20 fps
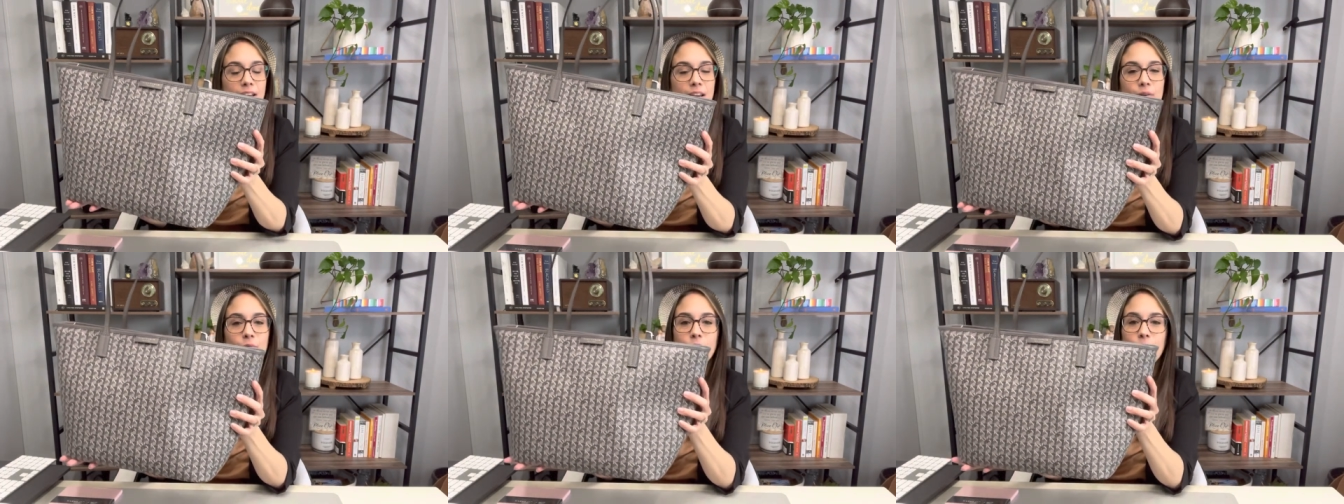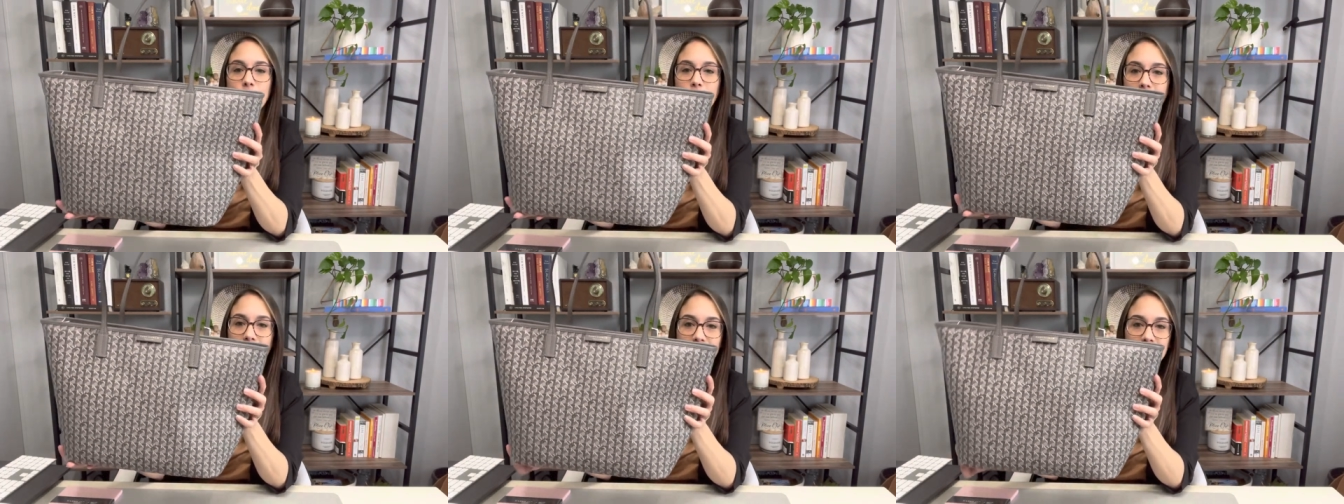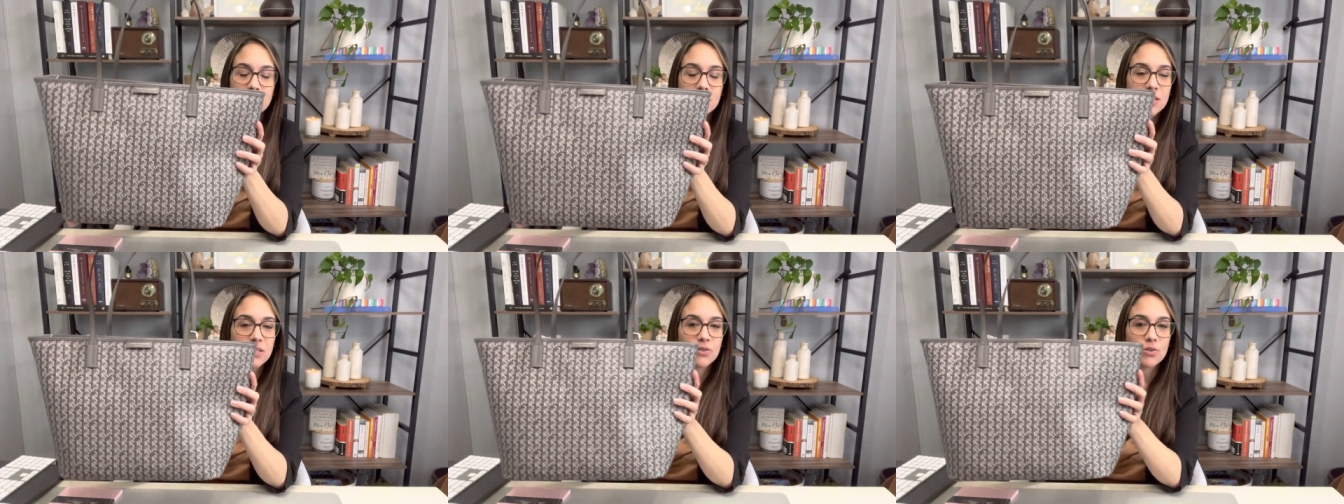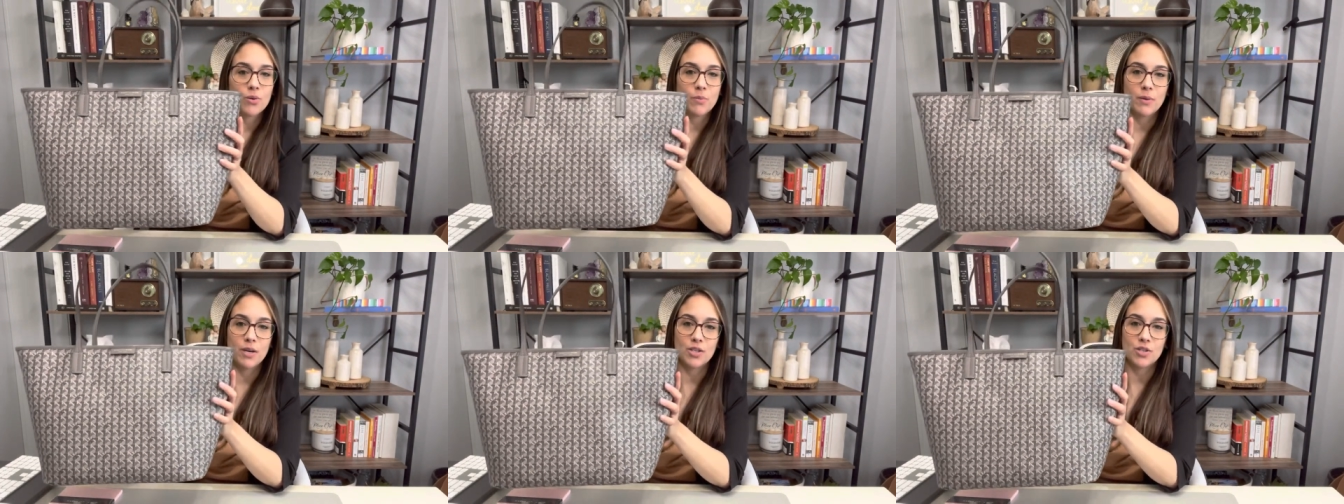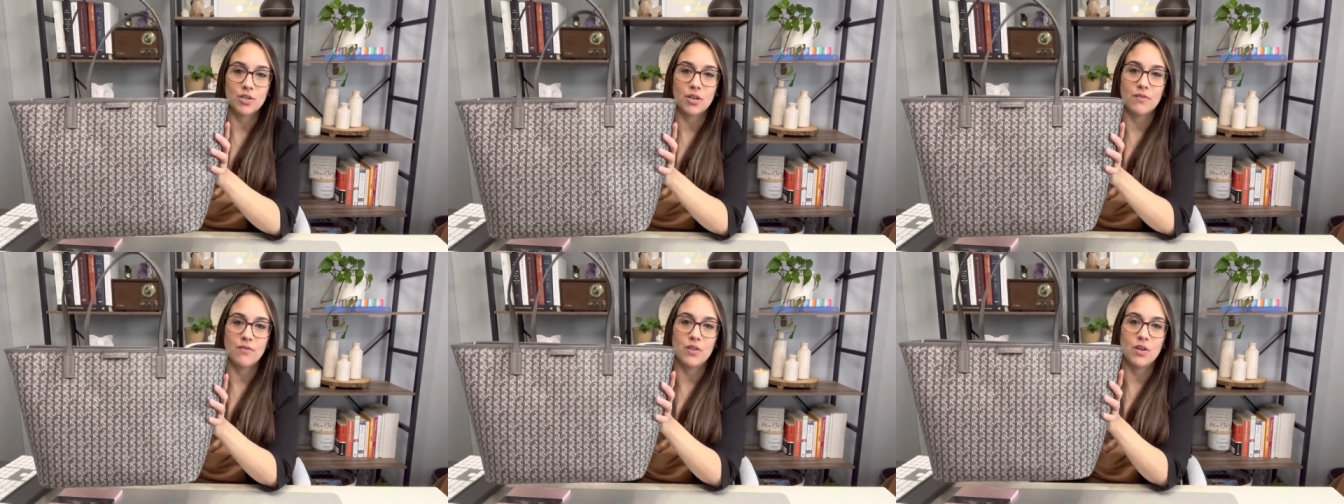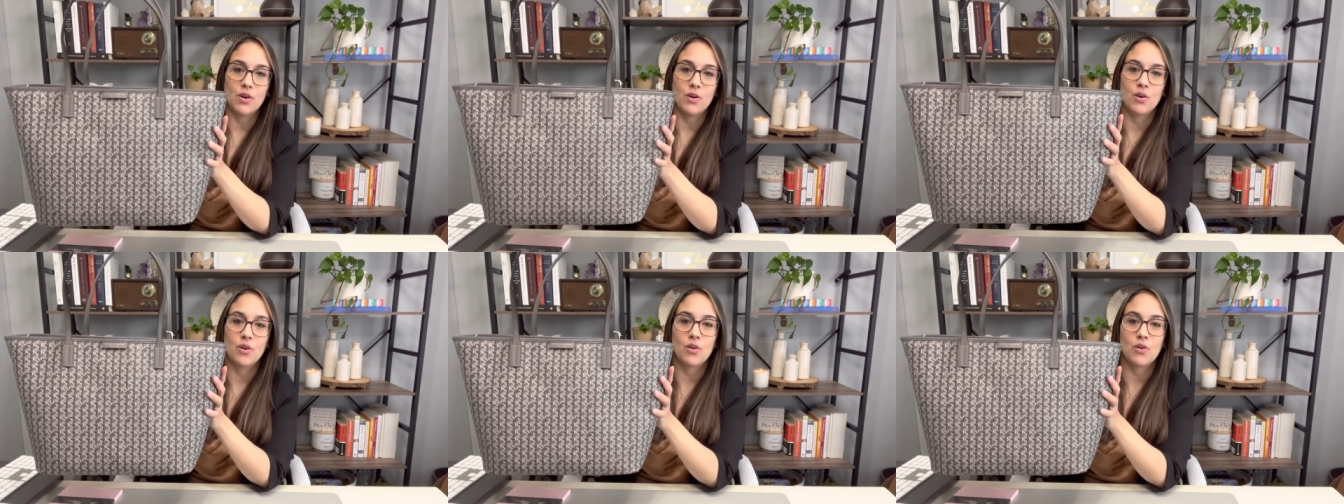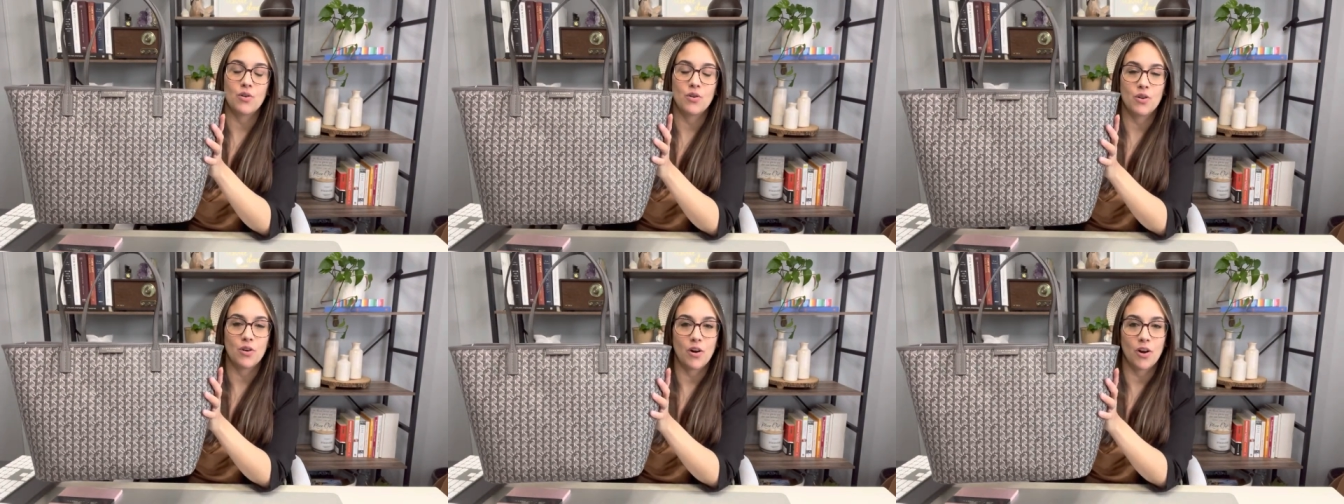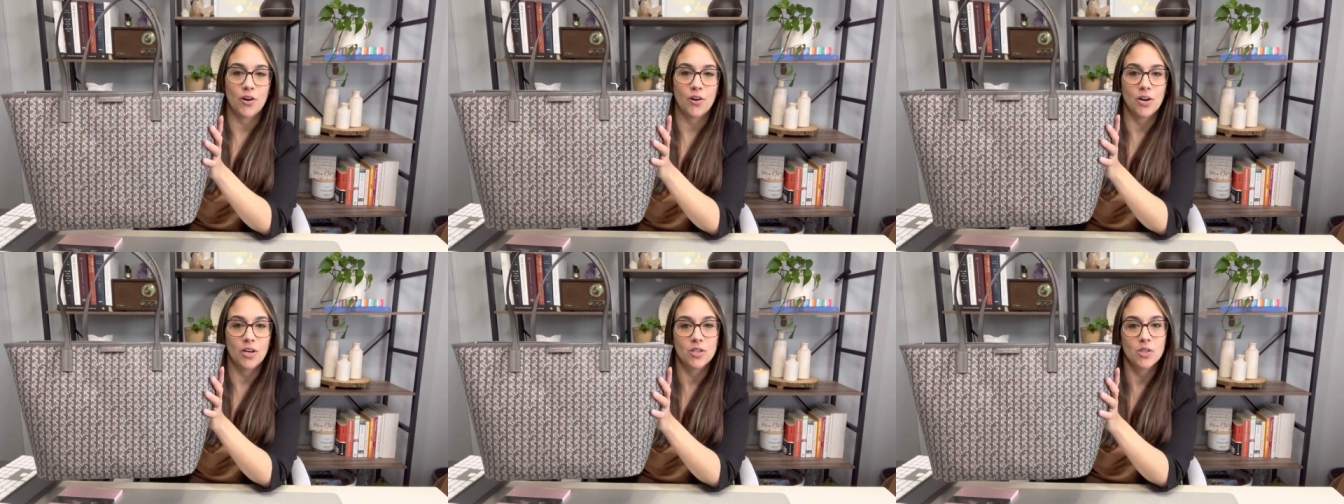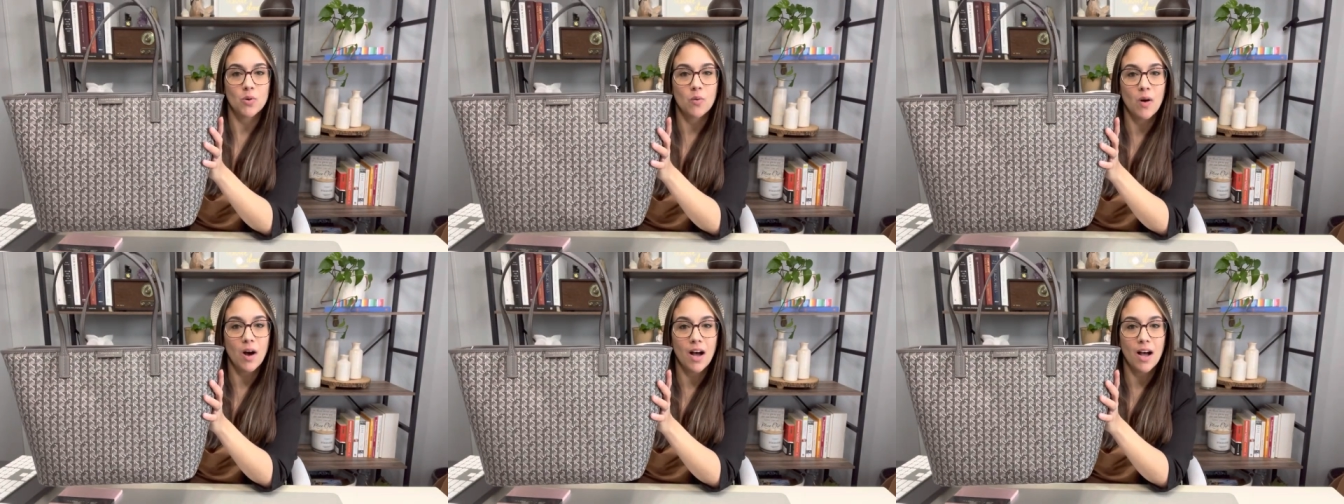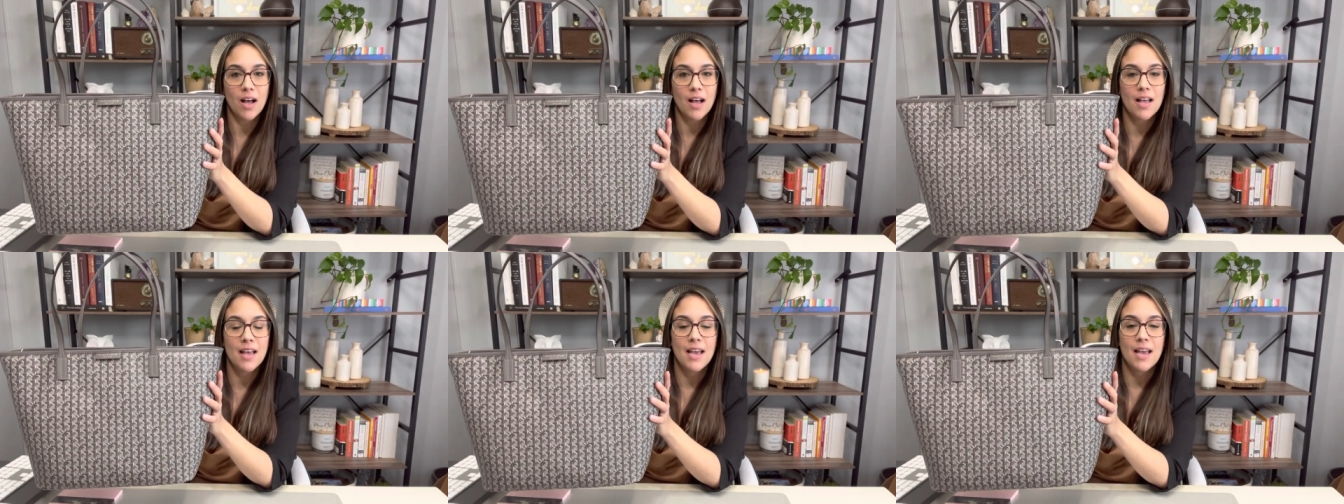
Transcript: it reminds me so much of the Goyard Artois